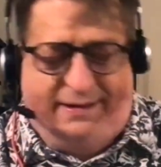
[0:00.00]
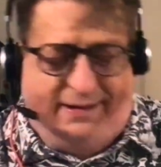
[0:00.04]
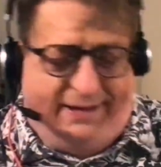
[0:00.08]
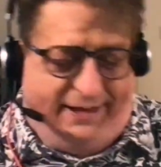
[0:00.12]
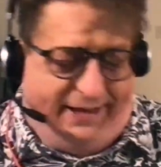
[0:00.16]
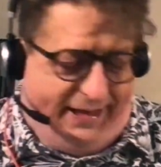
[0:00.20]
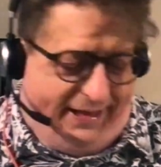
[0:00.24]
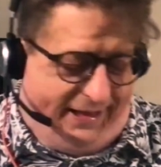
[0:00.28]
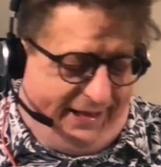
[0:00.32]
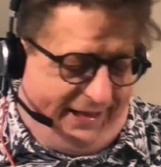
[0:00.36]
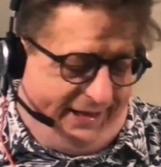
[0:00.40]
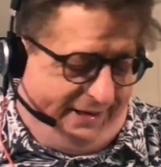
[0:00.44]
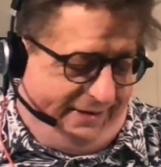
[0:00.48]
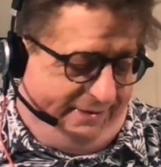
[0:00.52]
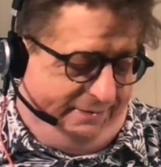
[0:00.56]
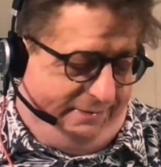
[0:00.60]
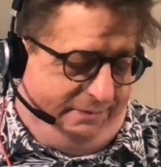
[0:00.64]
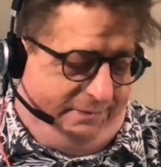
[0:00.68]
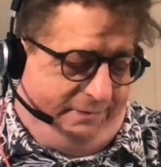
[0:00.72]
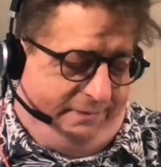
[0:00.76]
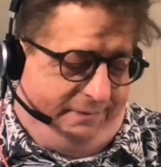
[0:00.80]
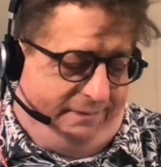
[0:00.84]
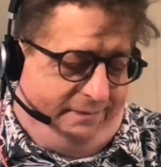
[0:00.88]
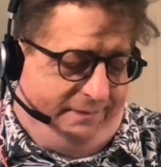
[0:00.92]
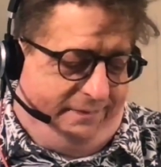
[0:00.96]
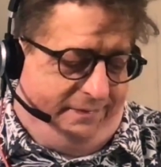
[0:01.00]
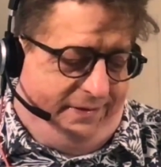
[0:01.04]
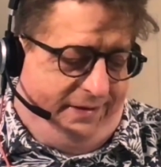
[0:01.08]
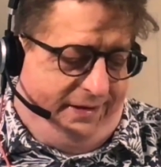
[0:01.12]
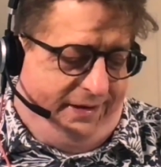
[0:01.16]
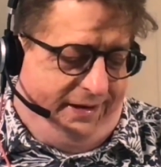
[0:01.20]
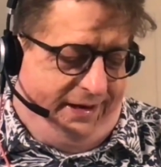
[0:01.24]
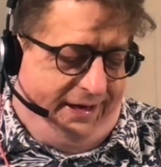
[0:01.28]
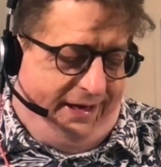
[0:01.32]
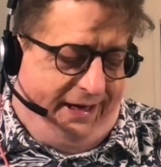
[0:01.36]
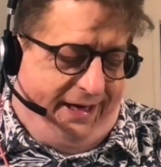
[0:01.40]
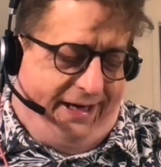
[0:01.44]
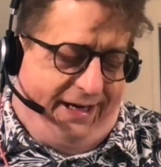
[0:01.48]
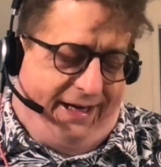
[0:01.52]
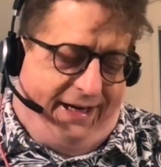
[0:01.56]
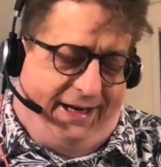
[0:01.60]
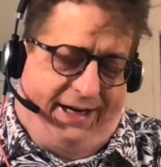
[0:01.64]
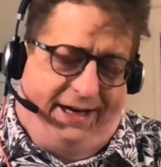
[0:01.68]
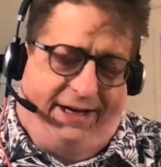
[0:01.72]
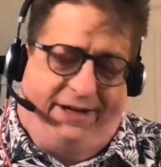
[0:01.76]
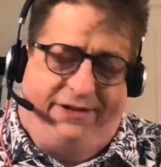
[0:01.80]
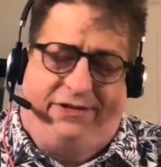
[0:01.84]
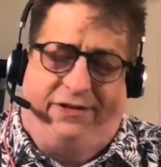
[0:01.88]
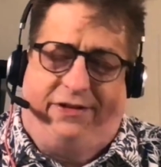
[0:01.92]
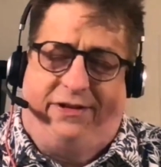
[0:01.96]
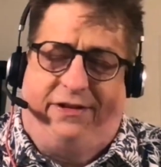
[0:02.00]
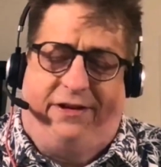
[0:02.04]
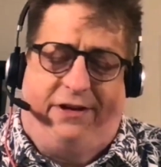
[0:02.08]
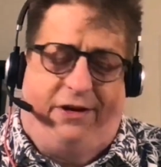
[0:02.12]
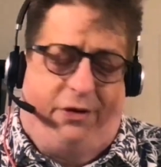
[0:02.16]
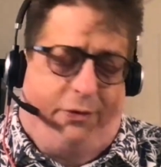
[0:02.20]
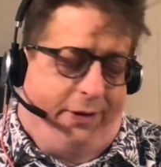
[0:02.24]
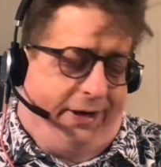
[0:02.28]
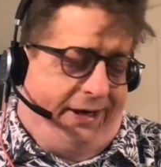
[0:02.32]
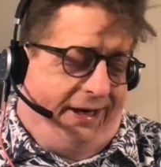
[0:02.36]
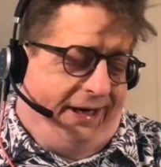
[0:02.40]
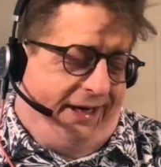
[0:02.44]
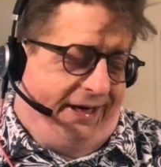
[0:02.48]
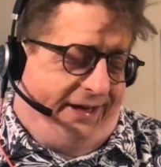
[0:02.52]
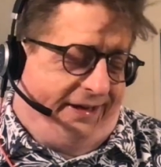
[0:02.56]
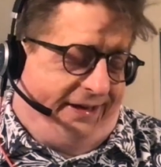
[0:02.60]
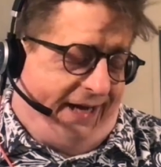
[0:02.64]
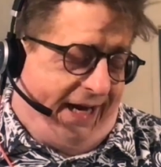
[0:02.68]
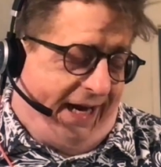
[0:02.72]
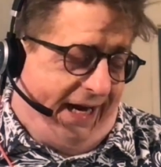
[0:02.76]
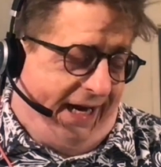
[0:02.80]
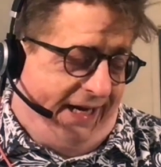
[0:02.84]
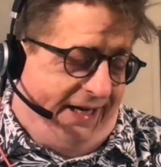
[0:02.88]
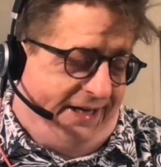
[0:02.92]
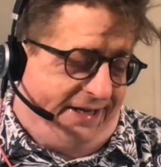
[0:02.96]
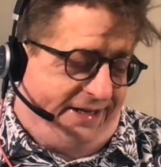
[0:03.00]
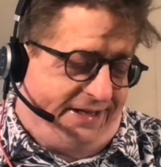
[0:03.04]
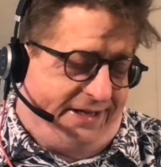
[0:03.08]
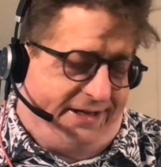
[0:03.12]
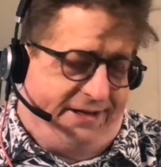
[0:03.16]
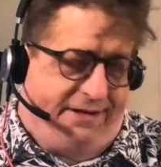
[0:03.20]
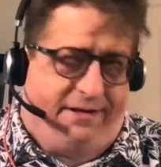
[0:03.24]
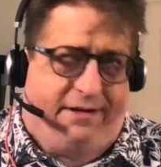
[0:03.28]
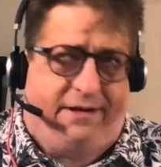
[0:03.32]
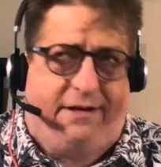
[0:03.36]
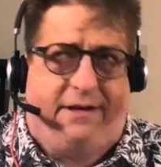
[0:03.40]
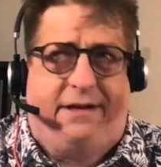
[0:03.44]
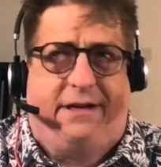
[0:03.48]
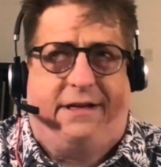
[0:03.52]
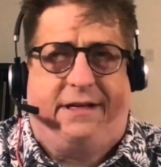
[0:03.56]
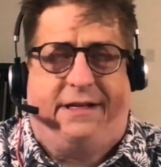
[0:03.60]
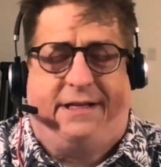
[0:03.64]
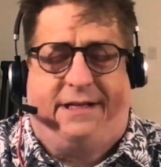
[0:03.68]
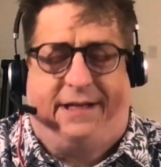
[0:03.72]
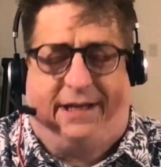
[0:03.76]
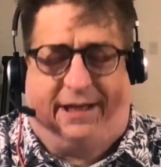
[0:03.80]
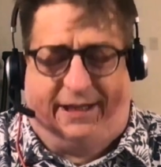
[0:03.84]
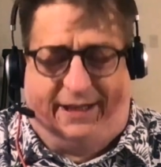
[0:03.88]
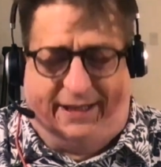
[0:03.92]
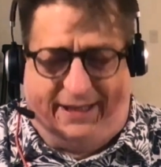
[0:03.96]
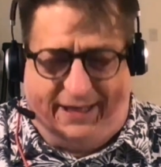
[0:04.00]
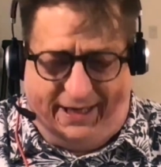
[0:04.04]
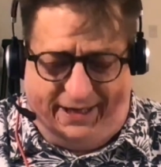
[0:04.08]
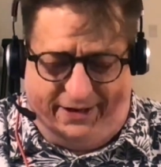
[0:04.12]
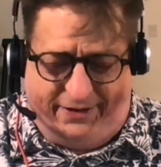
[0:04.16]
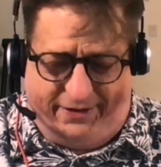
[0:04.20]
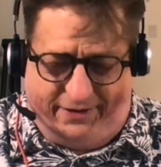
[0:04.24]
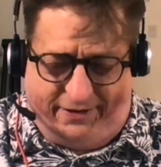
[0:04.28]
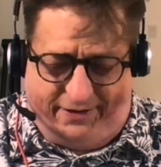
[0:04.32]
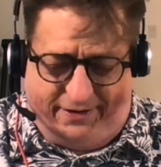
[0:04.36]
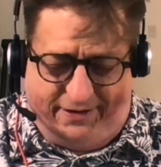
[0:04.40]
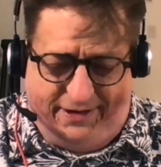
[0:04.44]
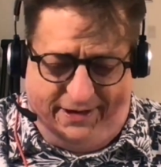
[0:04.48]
Yeah, it's Ewing and Cates together.